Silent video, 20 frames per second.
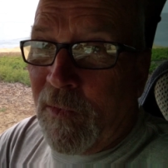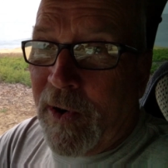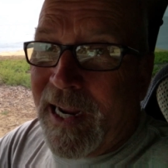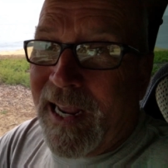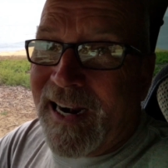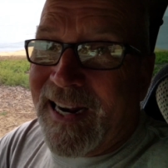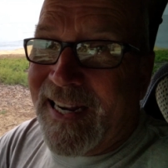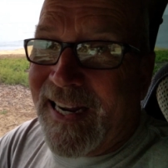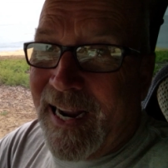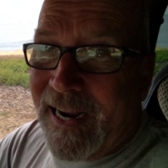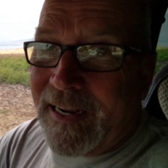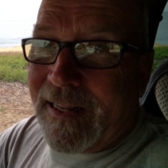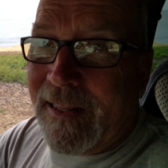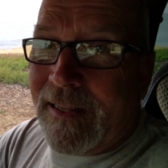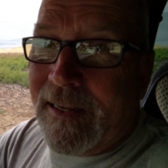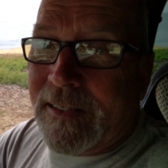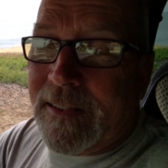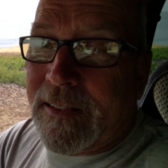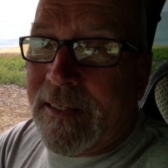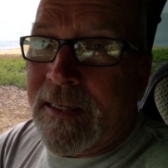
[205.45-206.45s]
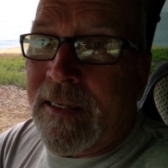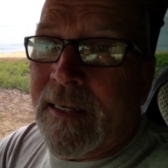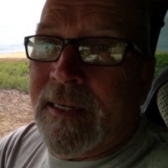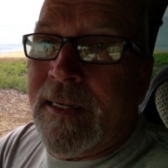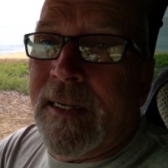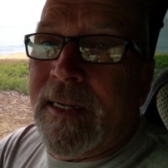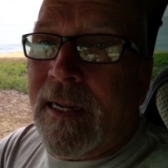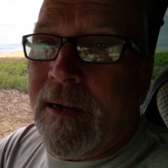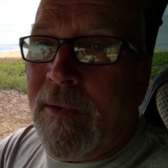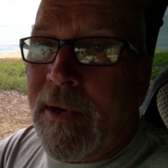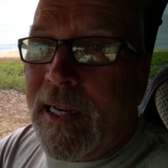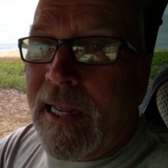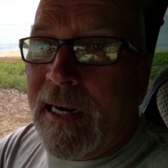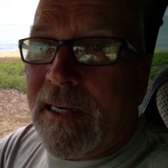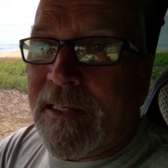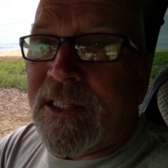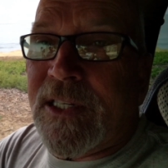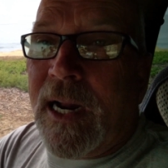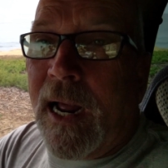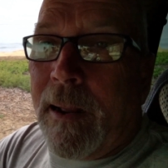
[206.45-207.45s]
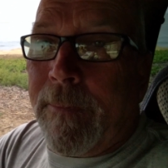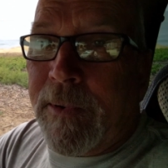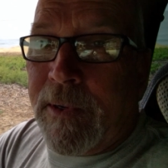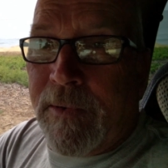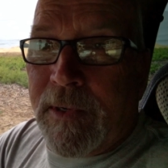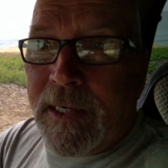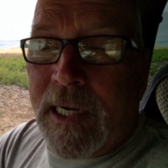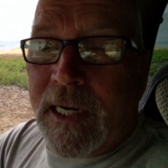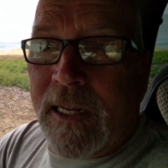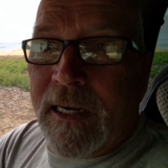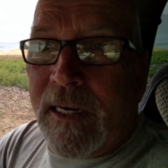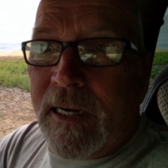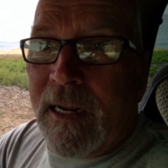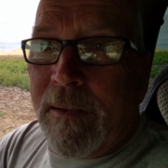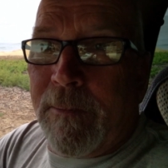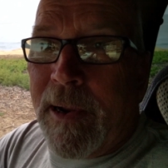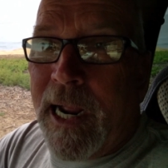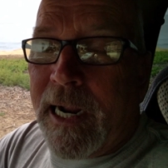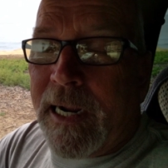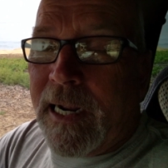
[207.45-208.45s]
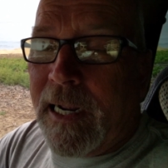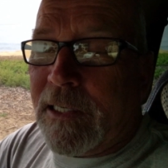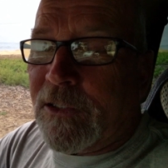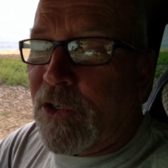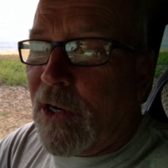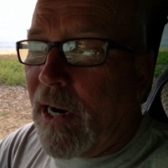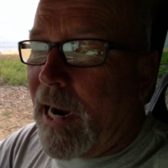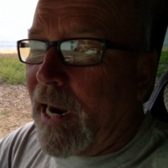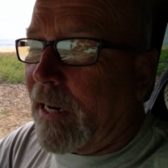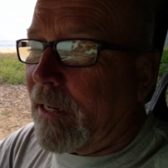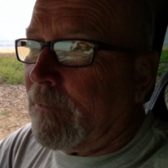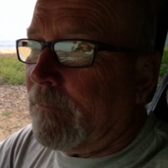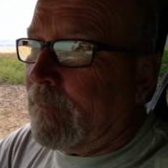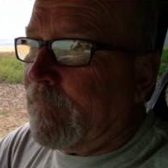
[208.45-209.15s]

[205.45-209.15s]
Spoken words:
We got to yank this, and we got to stop it, and we got to get back on track.